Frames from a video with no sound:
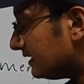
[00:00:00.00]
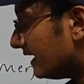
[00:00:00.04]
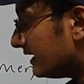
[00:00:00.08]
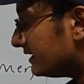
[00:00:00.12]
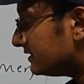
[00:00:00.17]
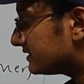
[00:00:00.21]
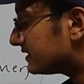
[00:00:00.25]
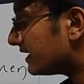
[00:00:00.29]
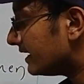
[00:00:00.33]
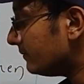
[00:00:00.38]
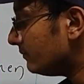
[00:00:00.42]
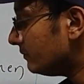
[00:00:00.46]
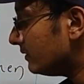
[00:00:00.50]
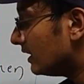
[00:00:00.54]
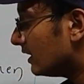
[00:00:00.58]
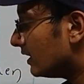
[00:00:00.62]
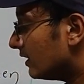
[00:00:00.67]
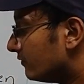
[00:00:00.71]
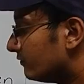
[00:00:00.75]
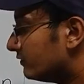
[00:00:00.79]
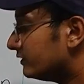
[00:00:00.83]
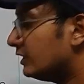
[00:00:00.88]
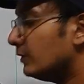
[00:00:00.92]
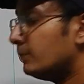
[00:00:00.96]
enzyme
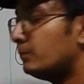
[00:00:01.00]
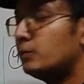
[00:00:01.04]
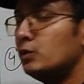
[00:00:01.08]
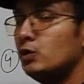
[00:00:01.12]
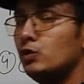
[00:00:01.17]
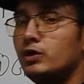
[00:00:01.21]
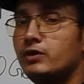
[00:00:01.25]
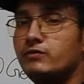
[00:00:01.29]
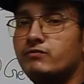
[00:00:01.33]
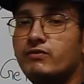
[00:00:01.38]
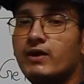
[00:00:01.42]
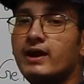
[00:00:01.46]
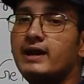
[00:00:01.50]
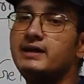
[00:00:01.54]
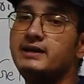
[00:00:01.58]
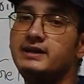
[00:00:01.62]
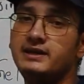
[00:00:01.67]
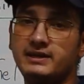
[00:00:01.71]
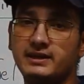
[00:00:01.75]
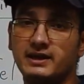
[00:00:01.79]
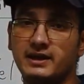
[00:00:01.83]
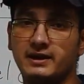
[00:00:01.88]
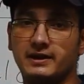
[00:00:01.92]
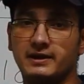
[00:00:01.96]
with the purified
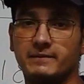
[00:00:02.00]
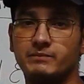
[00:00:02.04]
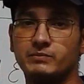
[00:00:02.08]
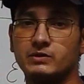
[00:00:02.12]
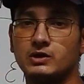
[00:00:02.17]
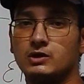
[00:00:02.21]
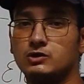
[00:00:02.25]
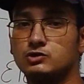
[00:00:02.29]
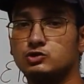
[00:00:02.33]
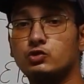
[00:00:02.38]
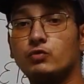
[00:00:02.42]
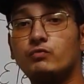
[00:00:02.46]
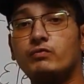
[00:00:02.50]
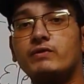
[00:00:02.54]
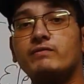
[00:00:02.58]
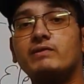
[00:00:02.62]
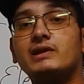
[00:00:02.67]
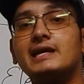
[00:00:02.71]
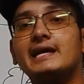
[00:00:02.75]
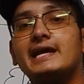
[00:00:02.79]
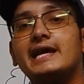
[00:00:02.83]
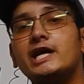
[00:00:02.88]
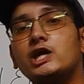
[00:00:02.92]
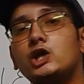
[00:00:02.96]
DNA. So we
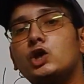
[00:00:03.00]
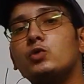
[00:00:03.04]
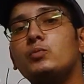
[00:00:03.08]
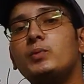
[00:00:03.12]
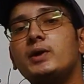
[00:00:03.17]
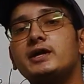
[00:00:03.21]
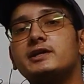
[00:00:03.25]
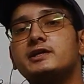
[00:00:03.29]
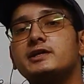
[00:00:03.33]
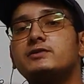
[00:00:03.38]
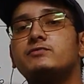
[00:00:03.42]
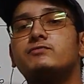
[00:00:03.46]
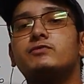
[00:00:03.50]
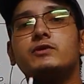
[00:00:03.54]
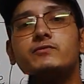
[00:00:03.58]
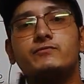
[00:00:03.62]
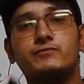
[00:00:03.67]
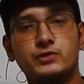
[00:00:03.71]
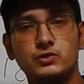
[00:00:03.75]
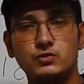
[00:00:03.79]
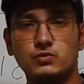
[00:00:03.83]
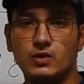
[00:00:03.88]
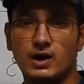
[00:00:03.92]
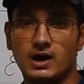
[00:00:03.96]
will incubate it for
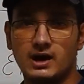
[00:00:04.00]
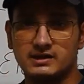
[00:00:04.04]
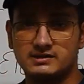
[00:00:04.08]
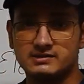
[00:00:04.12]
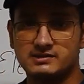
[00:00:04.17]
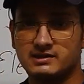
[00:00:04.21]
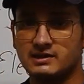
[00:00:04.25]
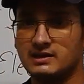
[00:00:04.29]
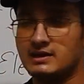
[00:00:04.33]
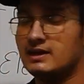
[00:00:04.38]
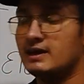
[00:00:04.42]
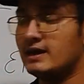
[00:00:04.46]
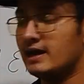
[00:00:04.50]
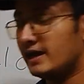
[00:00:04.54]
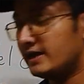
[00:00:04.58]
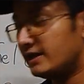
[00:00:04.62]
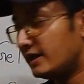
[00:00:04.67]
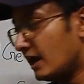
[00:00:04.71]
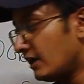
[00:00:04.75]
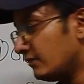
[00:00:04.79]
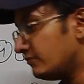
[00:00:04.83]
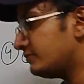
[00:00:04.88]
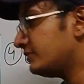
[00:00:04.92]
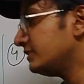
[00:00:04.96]
a few hours,
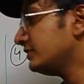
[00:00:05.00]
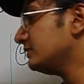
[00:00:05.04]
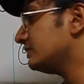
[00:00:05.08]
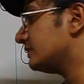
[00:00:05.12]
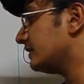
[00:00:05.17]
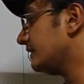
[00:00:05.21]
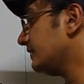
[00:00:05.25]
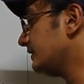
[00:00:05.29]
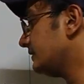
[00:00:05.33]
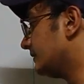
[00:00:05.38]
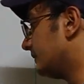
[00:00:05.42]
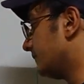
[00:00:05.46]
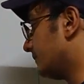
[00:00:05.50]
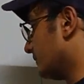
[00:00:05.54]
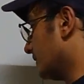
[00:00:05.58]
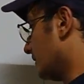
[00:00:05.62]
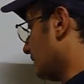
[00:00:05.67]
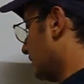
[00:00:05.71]
and after that